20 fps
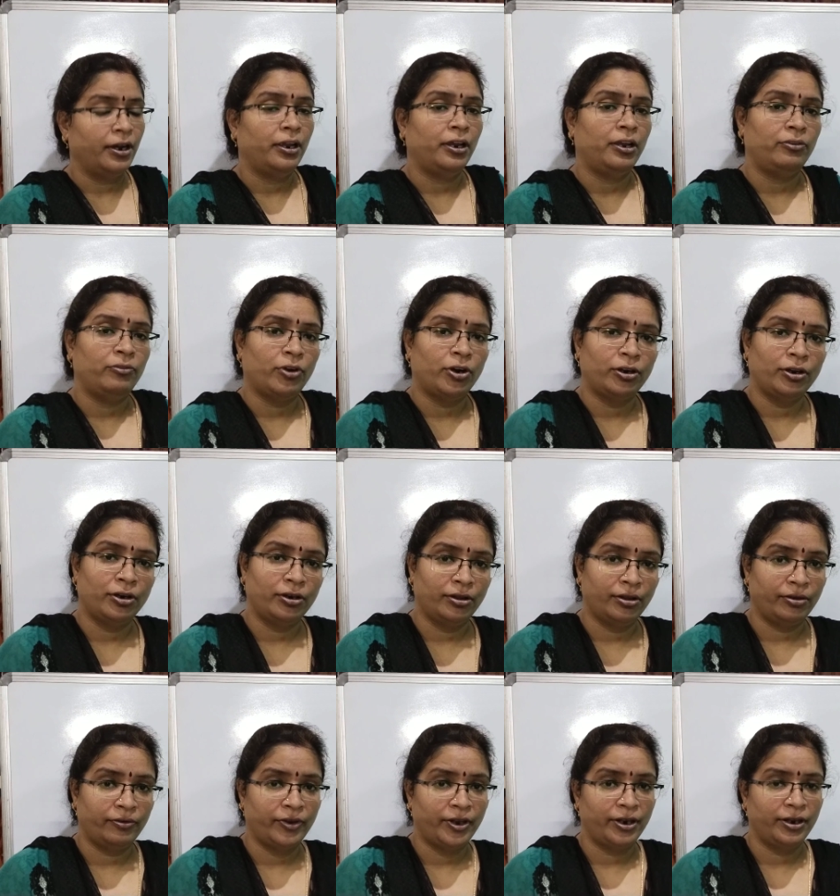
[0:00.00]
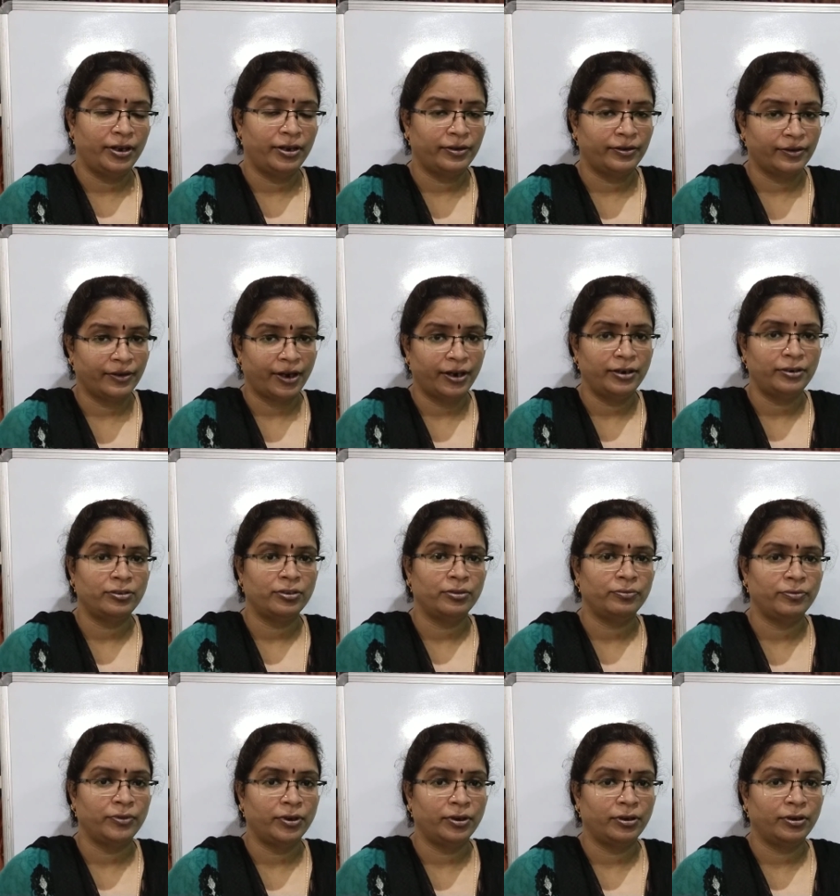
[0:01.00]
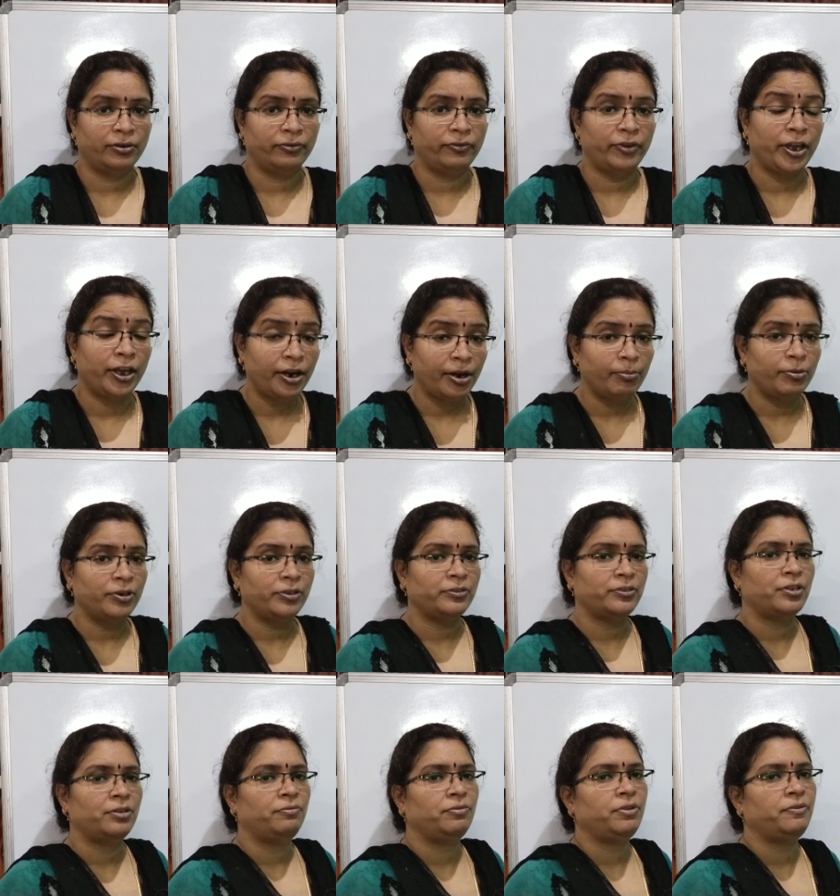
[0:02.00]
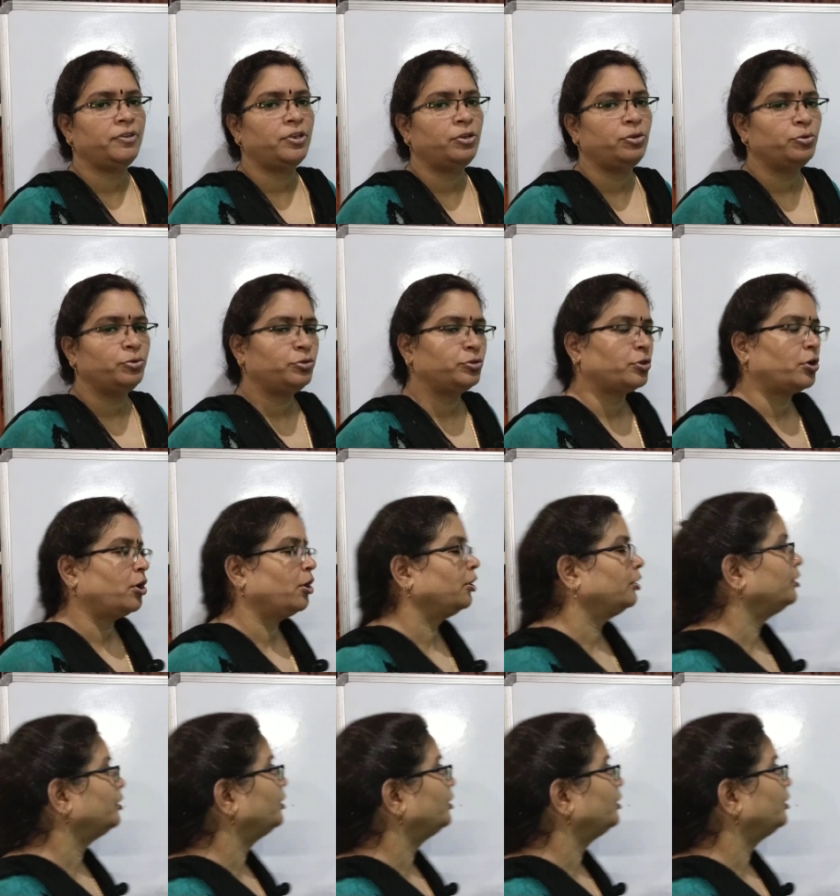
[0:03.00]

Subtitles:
and what are the various kinds of the variables that we will use on